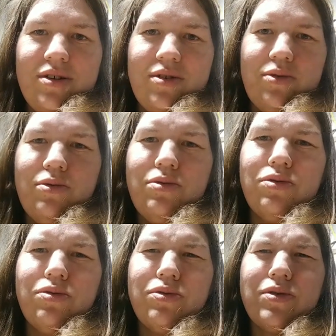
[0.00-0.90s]
Ooh,
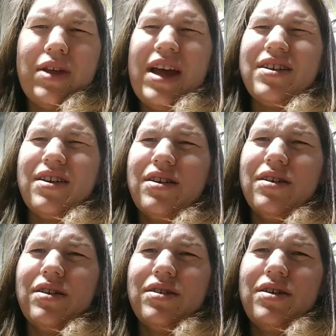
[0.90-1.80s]
that's
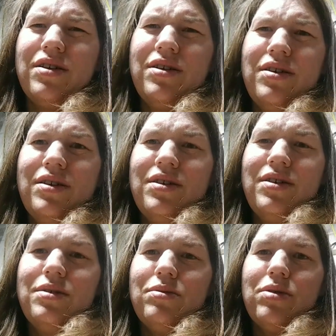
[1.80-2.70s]
hard.
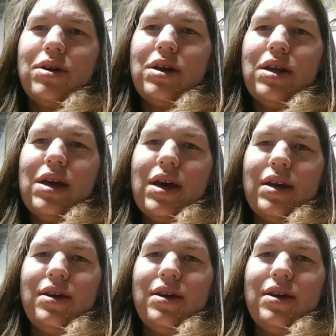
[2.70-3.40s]
Poor kitty cat.